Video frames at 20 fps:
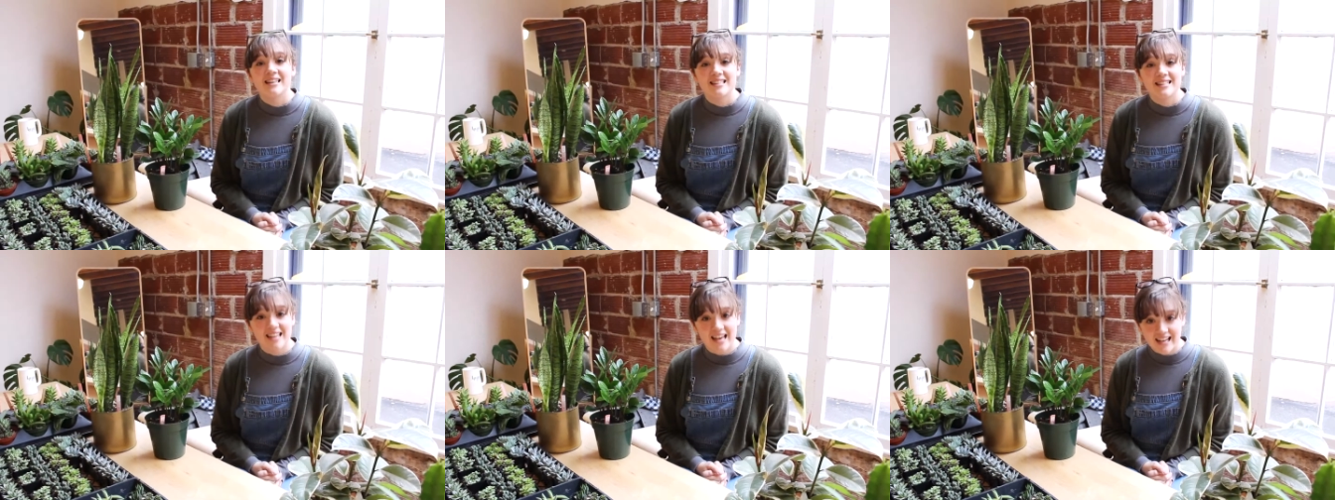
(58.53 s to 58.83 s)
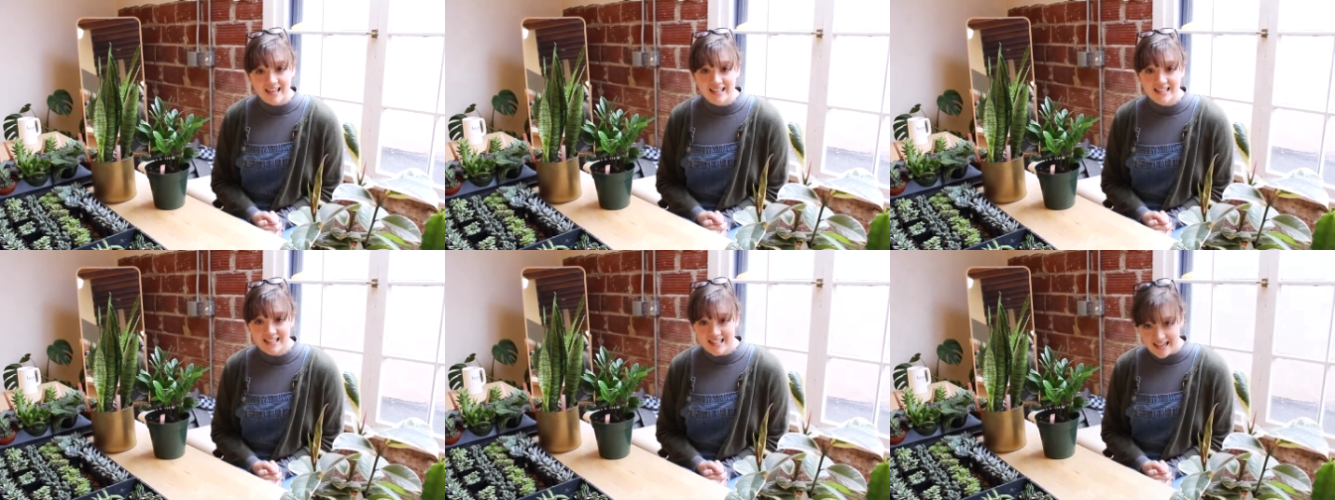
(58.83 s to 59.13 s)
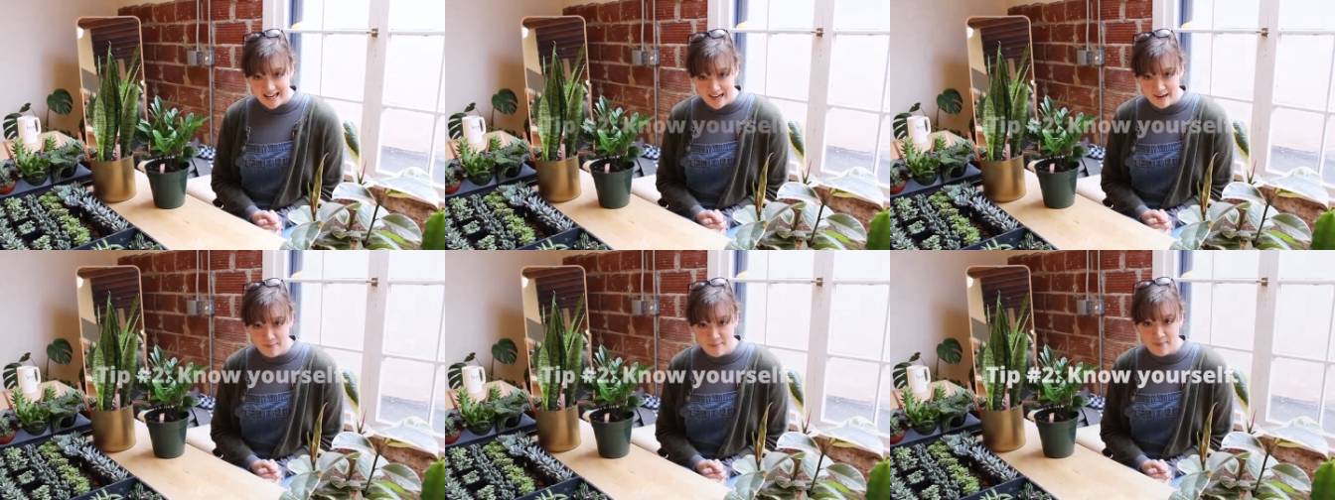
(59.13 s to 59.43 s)
The second
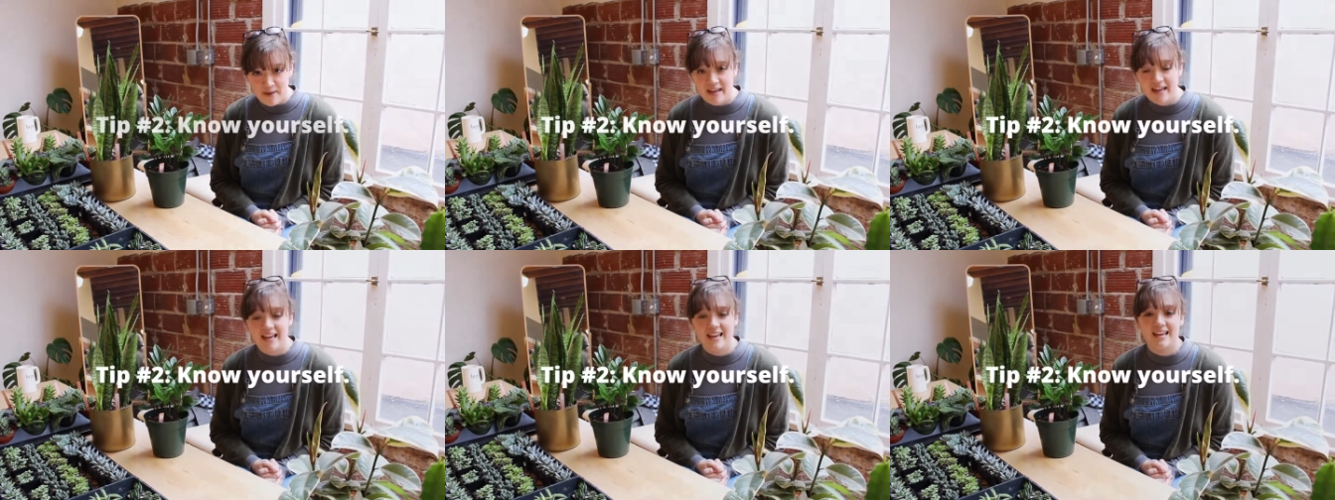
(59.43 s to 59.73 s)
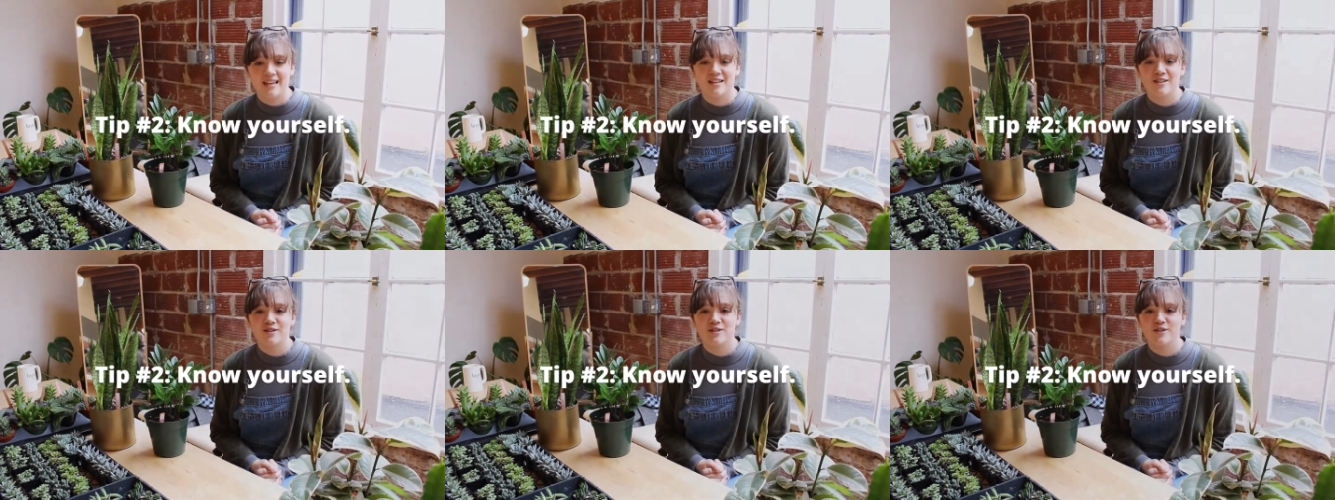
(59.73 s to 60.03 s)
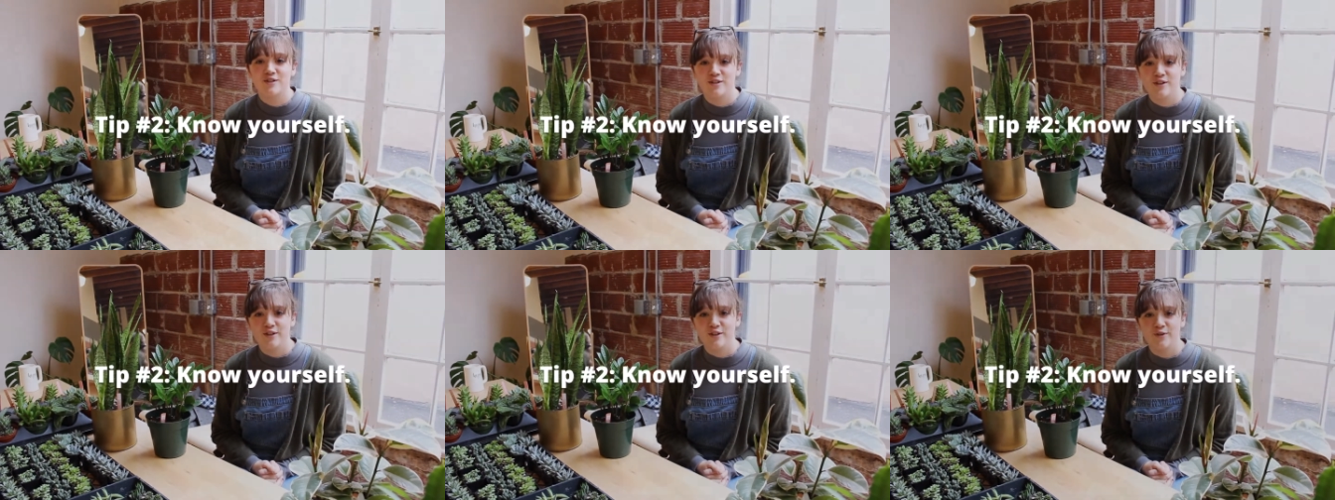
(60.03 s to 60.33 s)
tip is
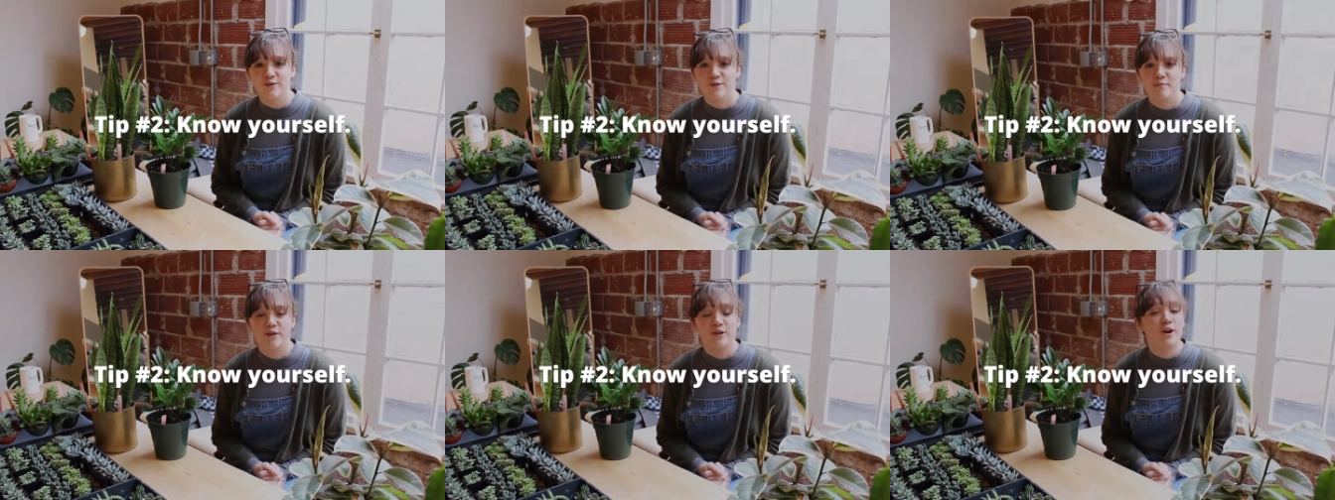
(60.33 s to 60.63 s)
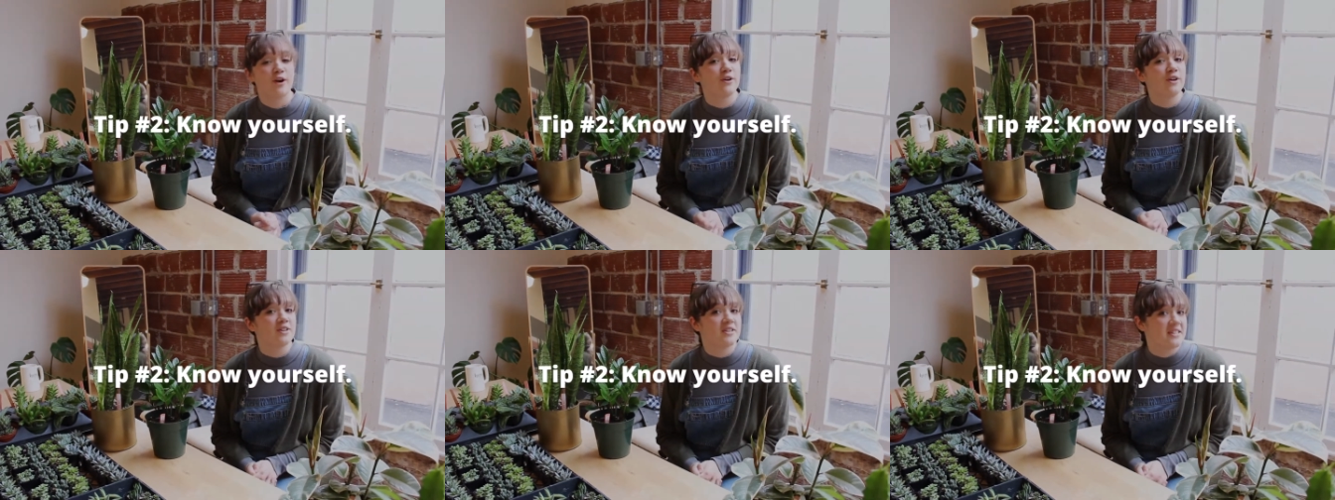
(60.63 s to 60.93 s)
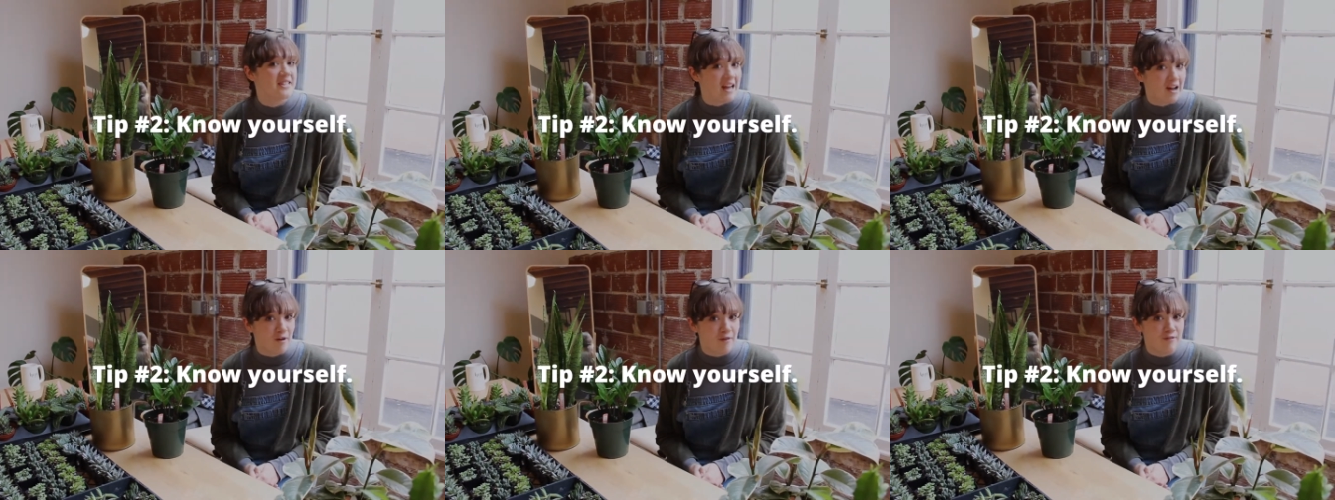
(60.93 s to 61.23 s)
to know
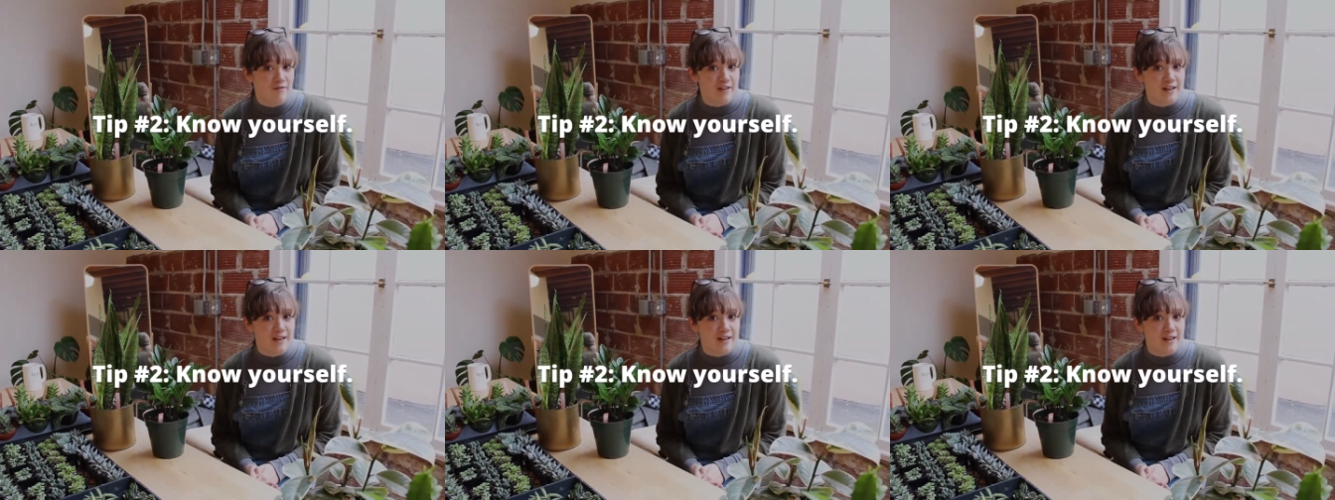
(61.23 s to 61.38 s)
yourself